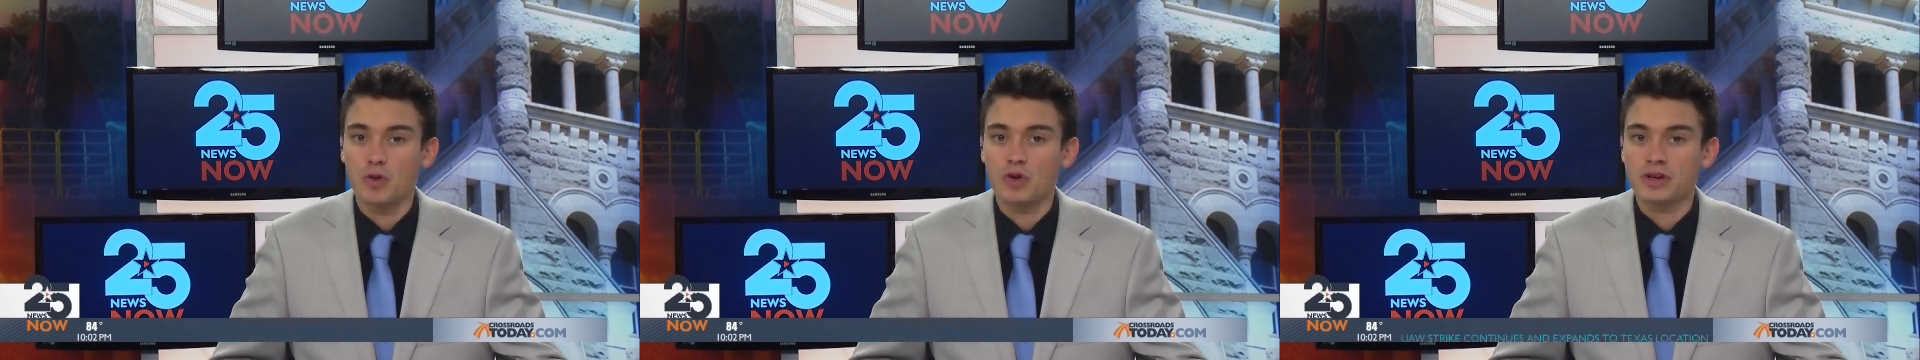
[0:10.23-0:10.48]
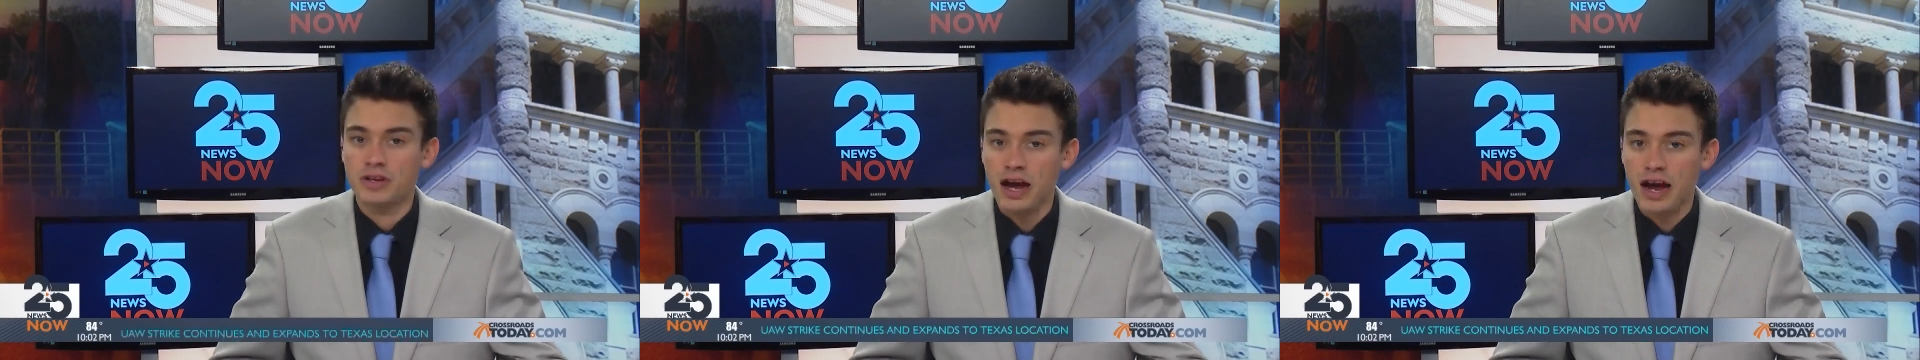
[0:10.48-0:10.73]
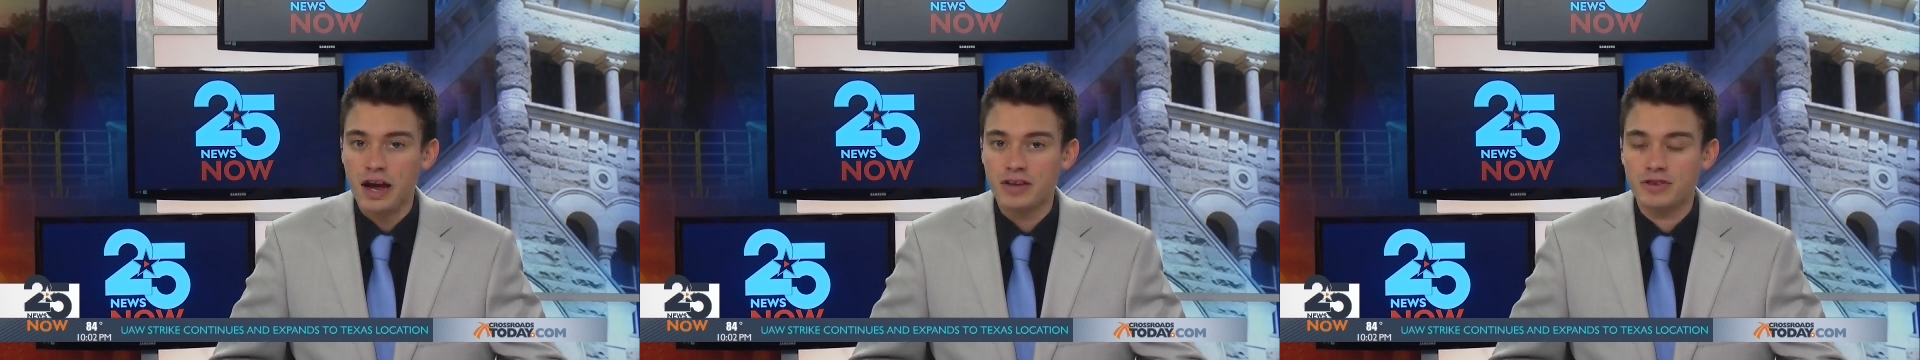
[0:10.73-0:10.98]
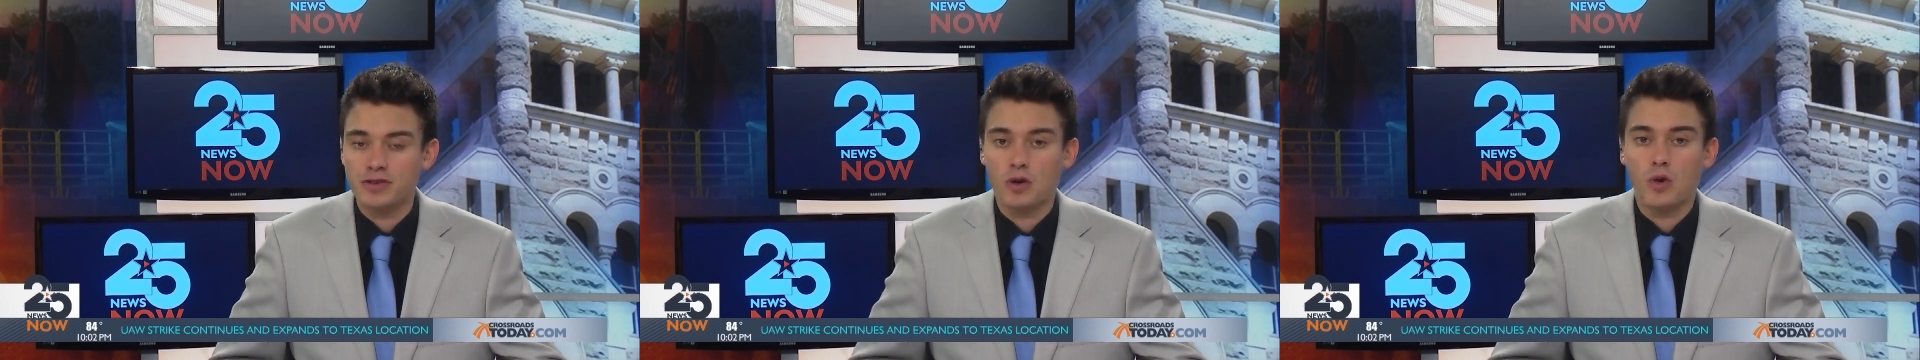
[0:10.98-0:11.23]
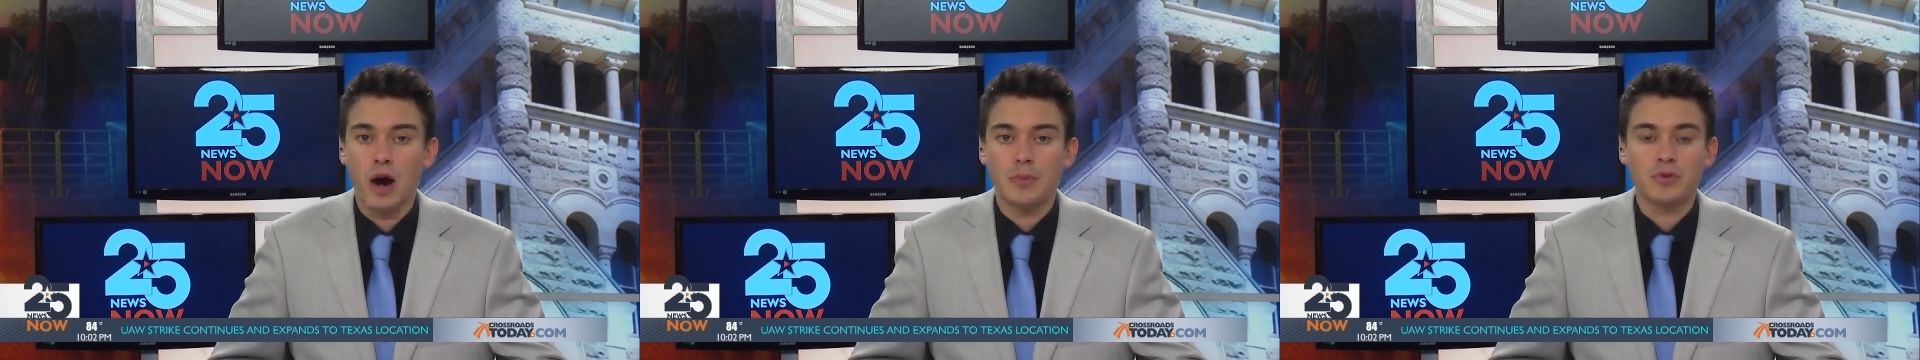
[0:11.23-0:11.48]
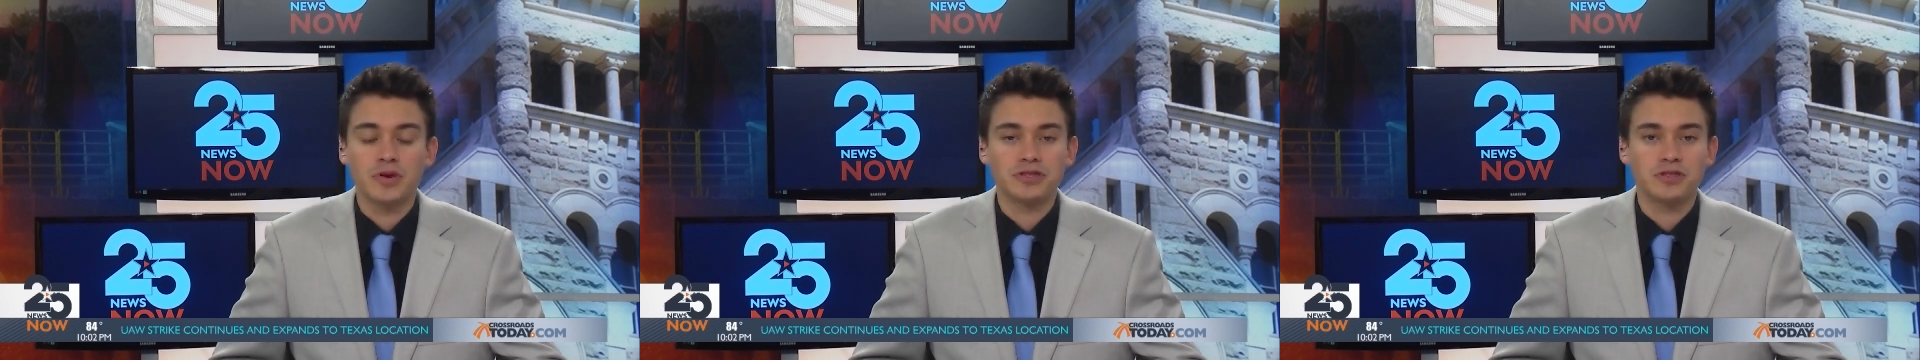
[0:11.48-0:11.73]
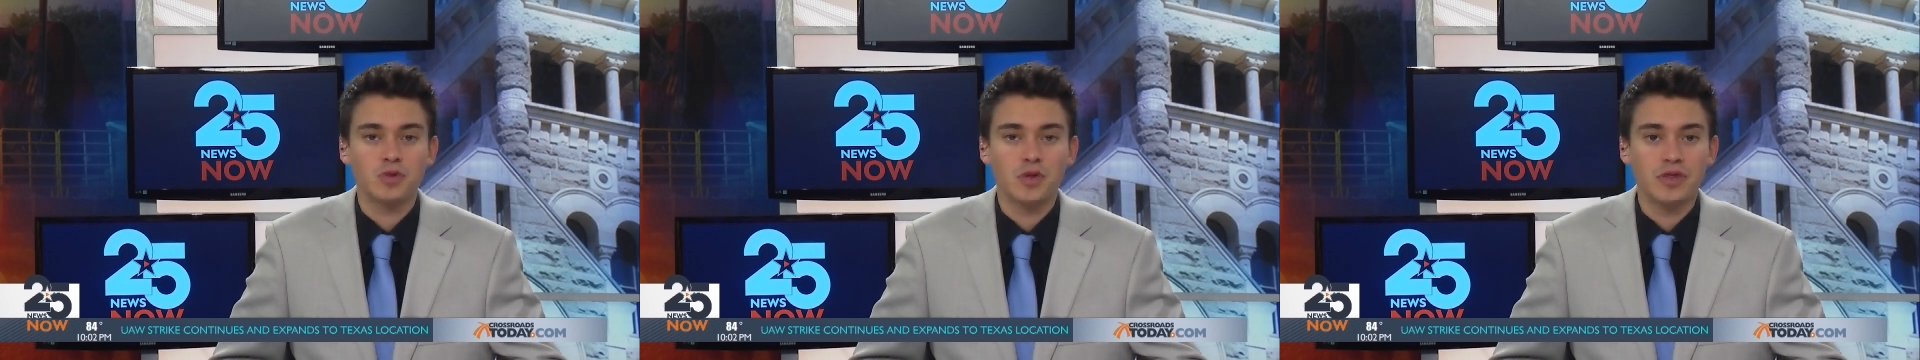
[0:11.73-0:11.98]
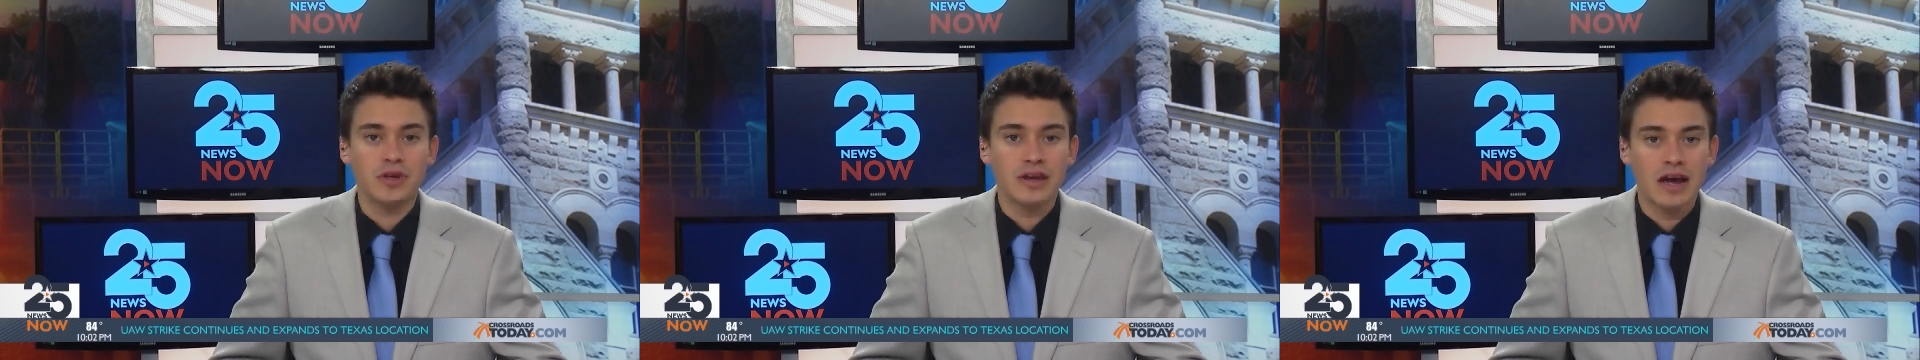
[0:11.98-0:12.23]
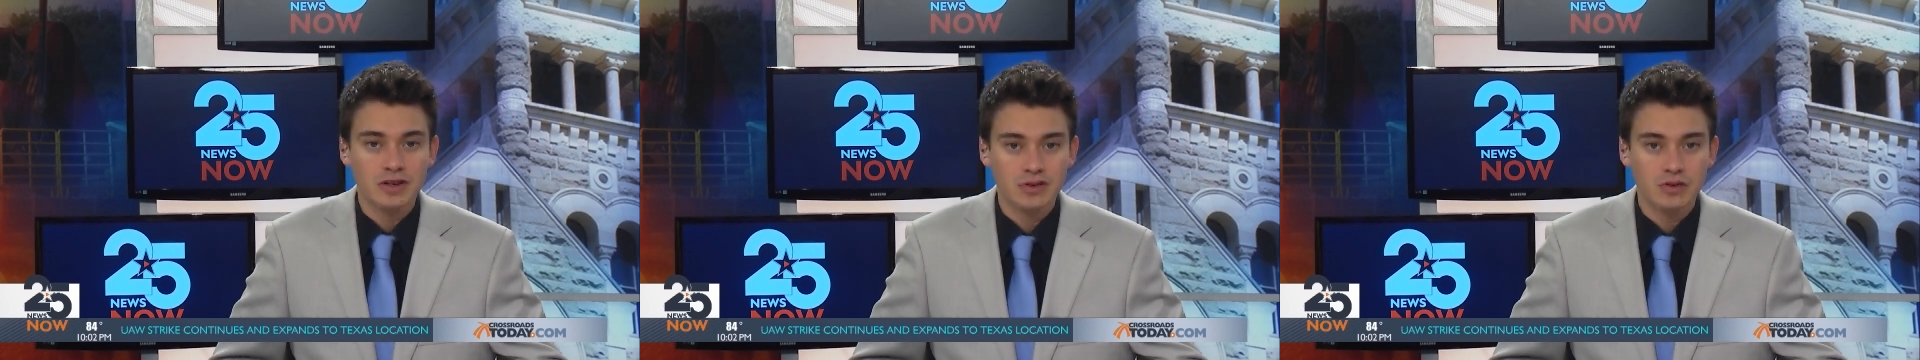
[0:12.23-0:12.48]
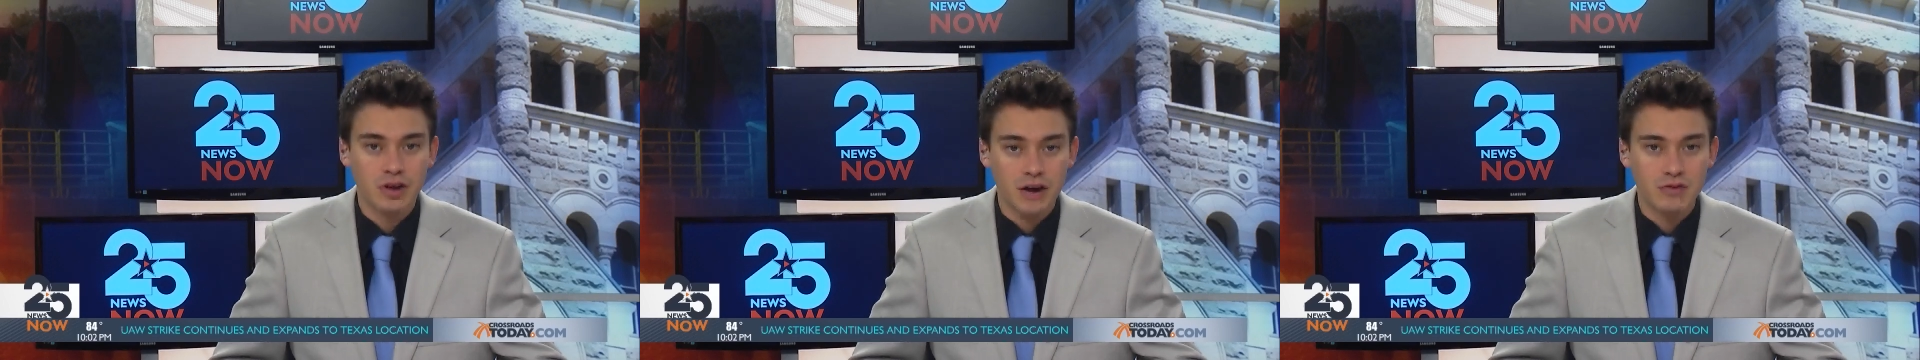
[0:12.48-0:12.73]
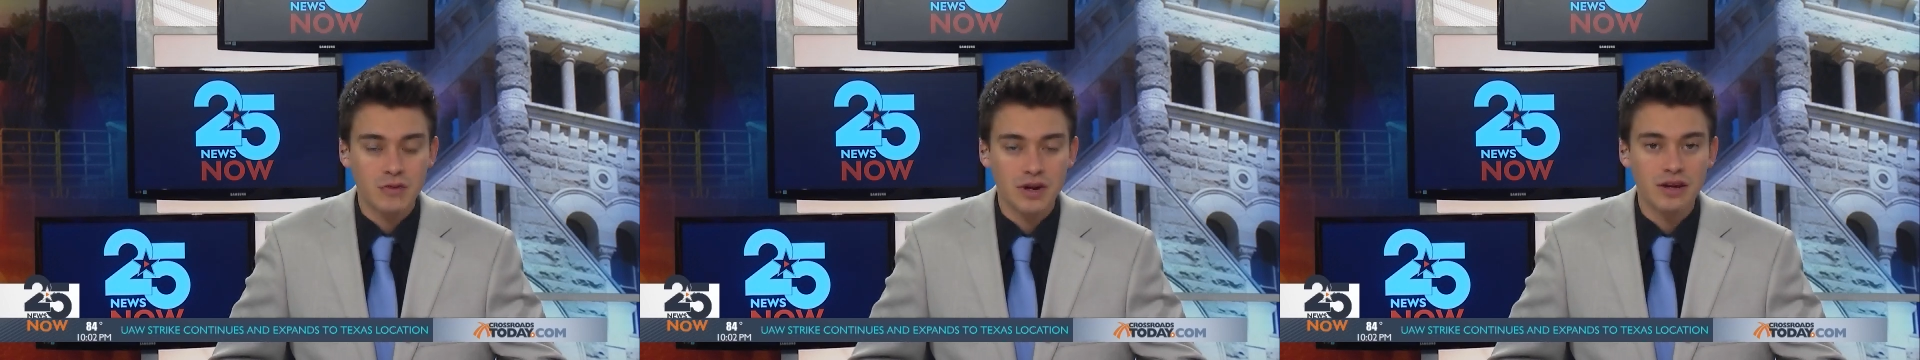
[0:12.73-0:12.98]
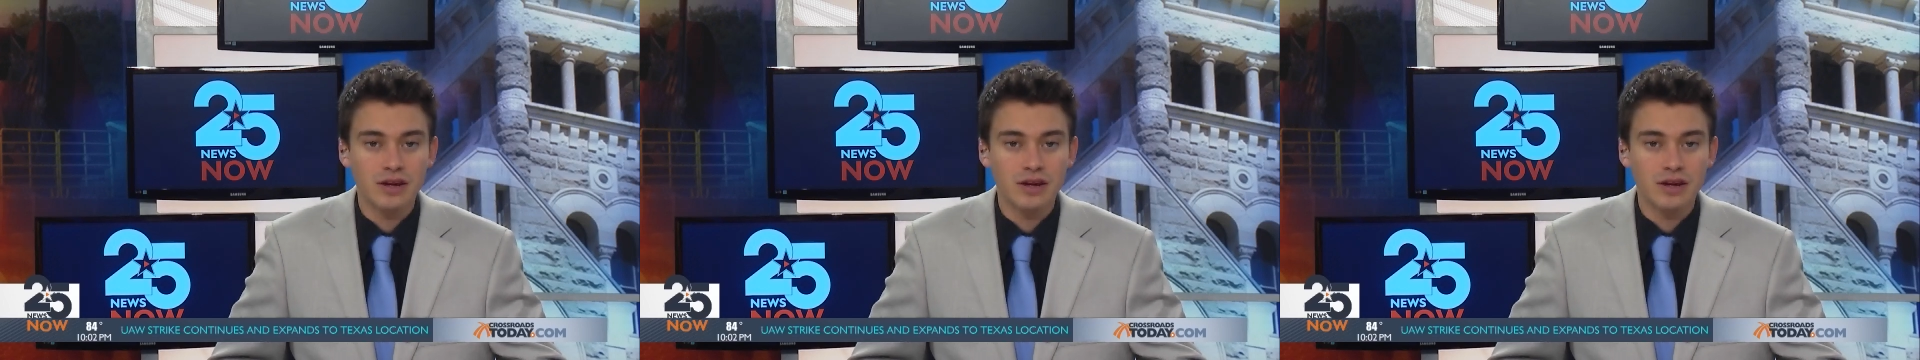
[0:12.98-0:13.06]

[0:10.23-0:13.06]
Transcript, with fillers: or denies its cooperation with the national government